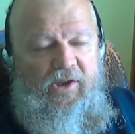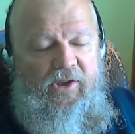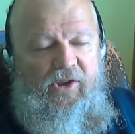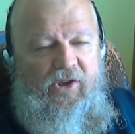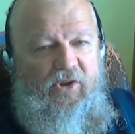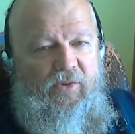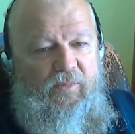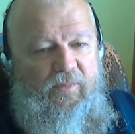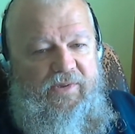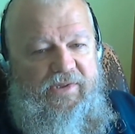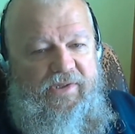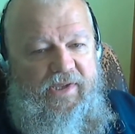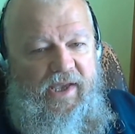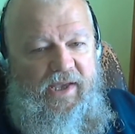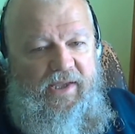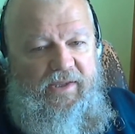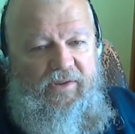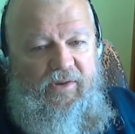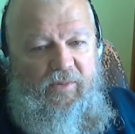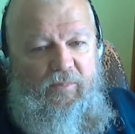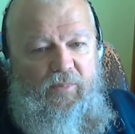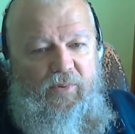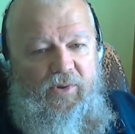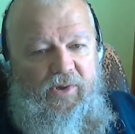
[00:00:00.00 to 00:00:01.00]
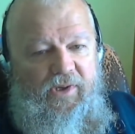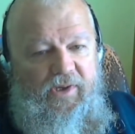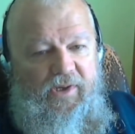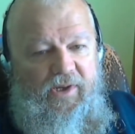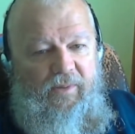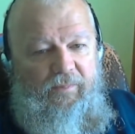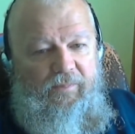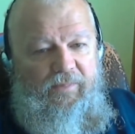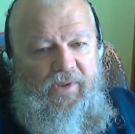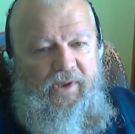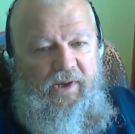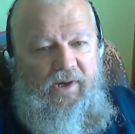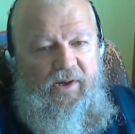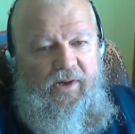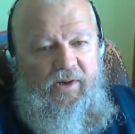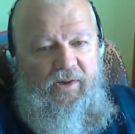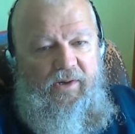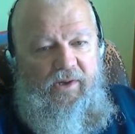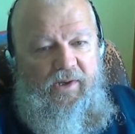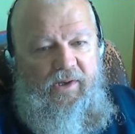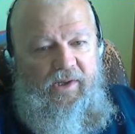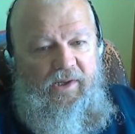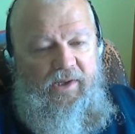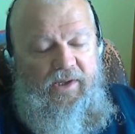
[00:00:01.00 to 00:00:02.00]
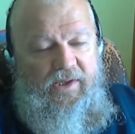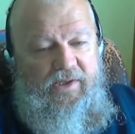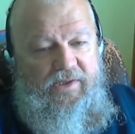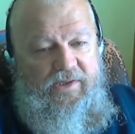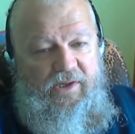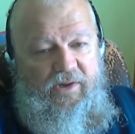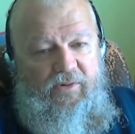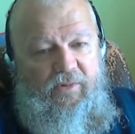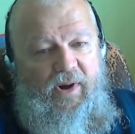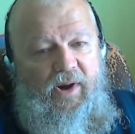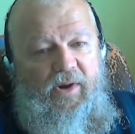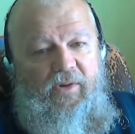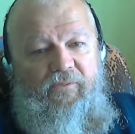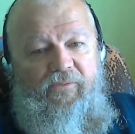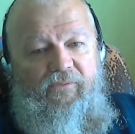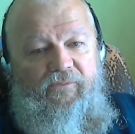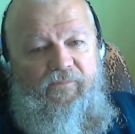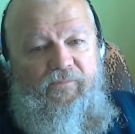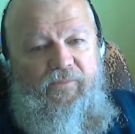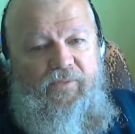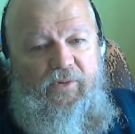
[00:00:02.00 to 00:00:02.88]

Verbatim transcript: CubeSat they're putting up there is a crowd